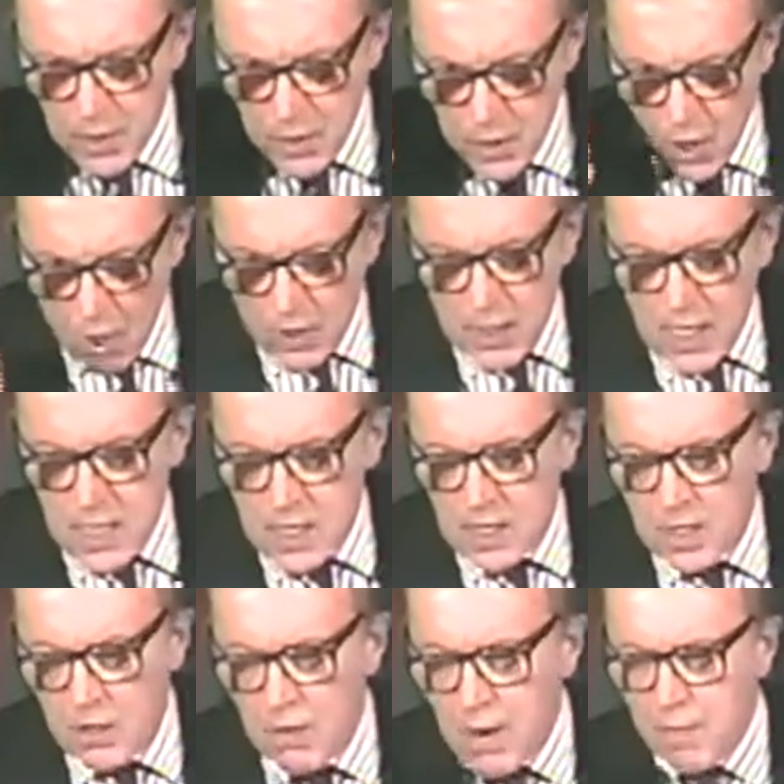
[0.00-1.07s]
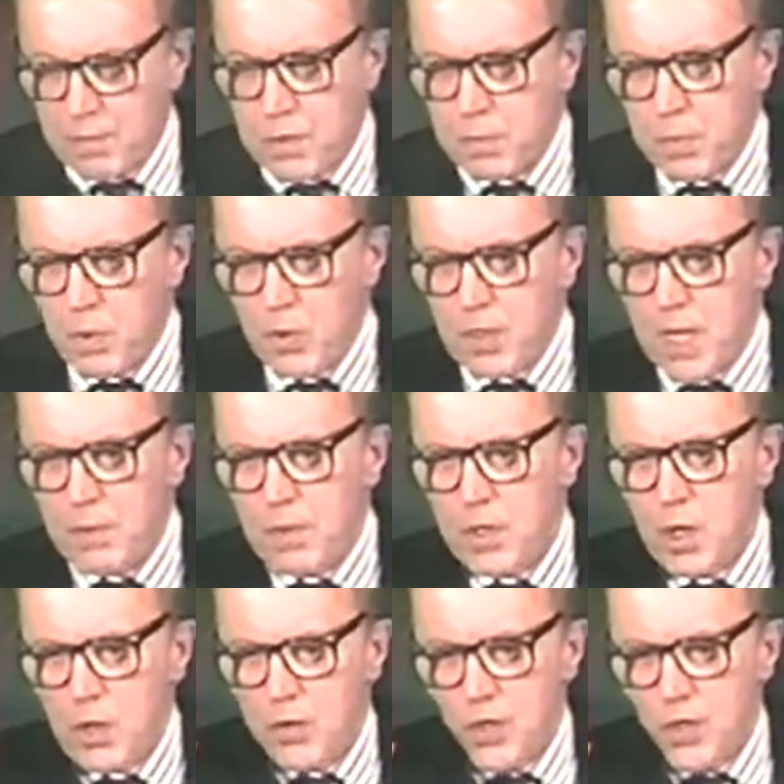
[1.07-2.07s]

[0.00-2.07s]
not incorruptible, they were not